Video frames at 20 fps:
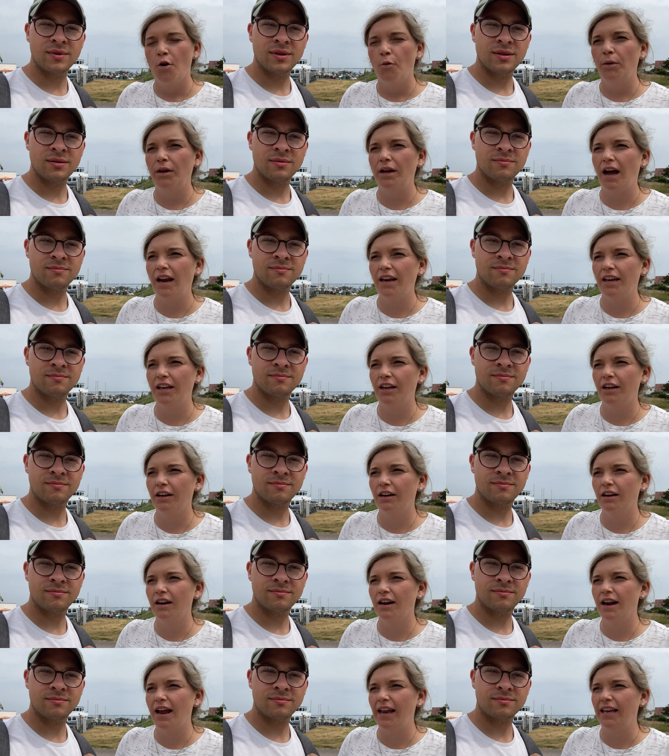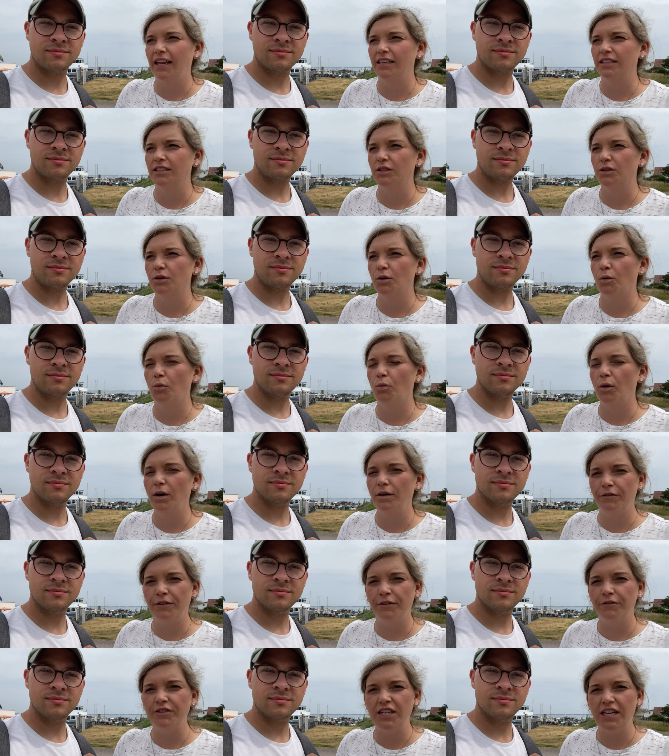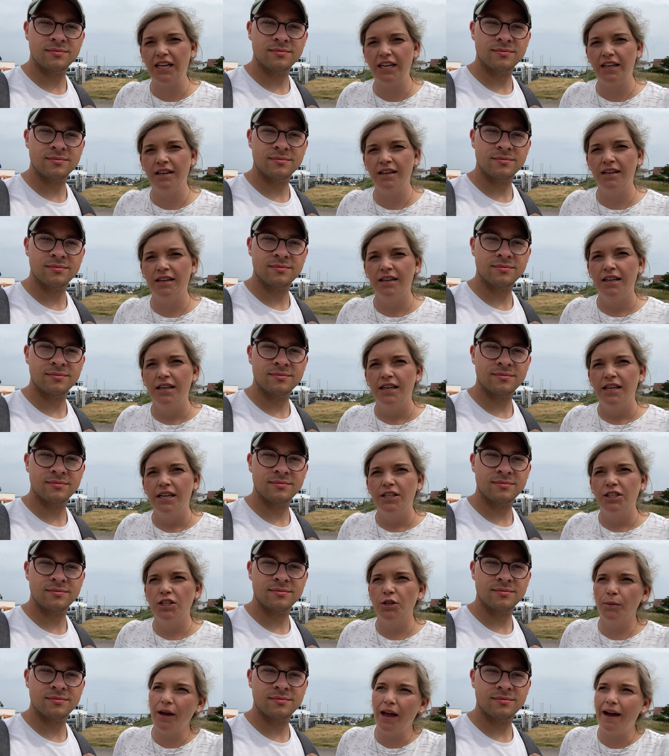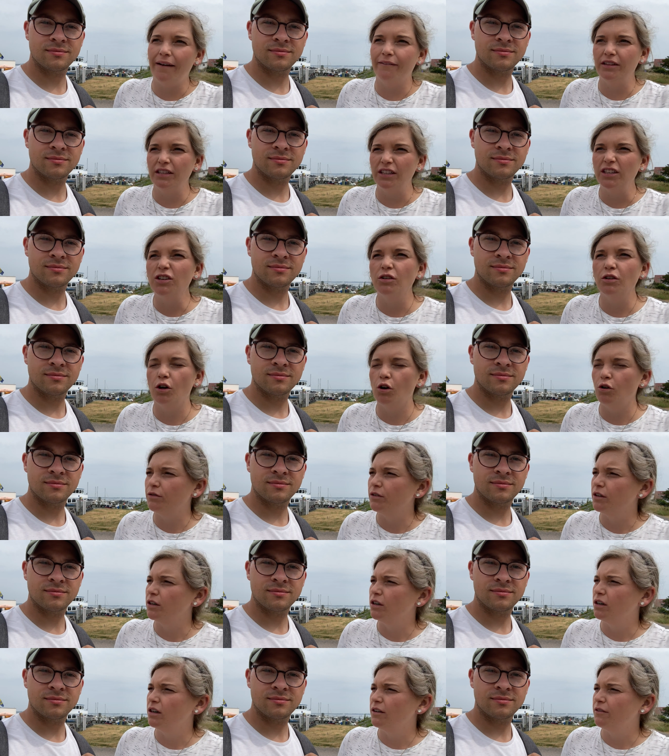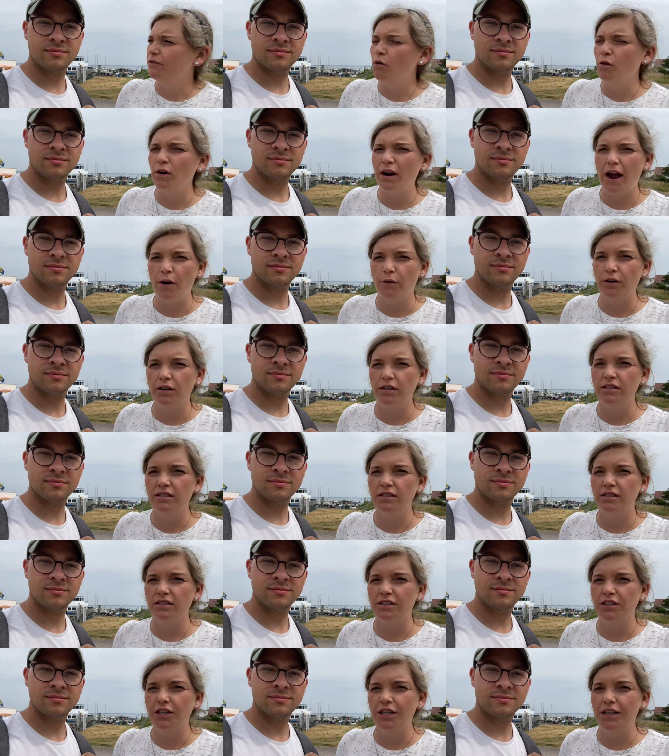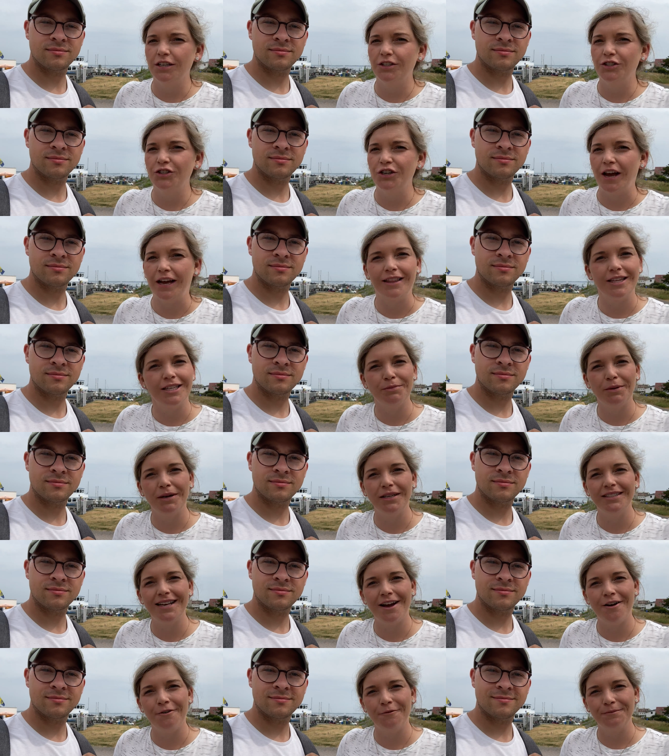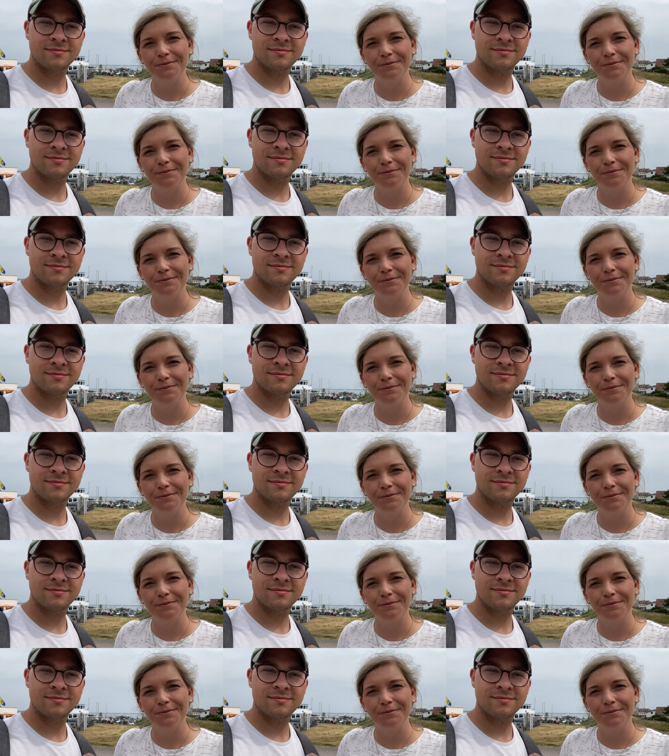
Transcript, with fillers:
Speaker 1: We got here and it's one fifteen. So we have a little over four hours to check this place out.